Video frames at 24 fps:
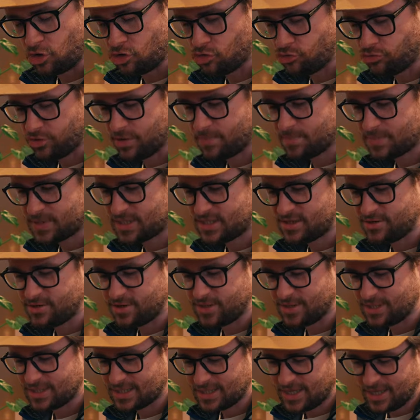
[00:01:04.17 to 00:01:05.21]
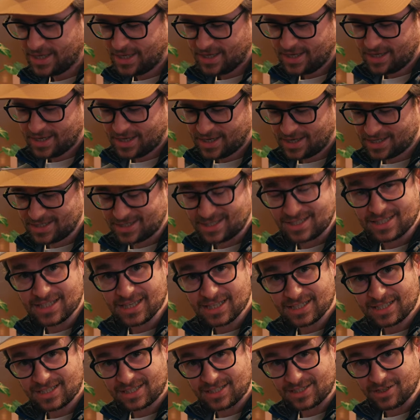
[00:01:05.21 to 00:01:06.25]
grip series has
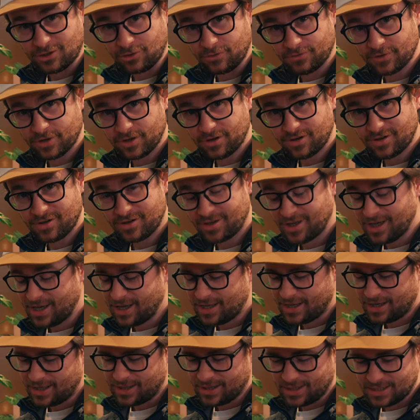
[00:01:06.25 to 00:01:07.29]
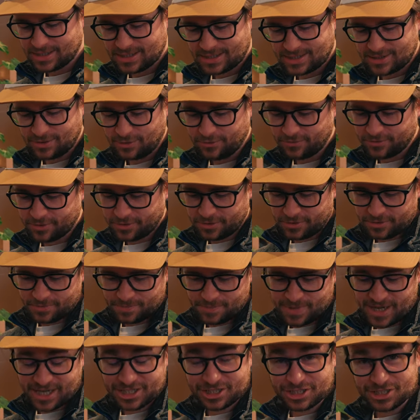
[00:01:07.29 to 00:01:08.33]
this silver and this silver
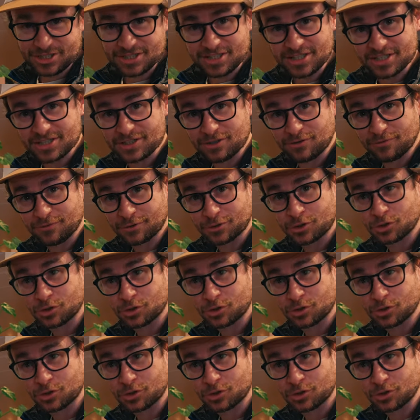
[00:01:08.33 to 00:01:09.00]
matches the silver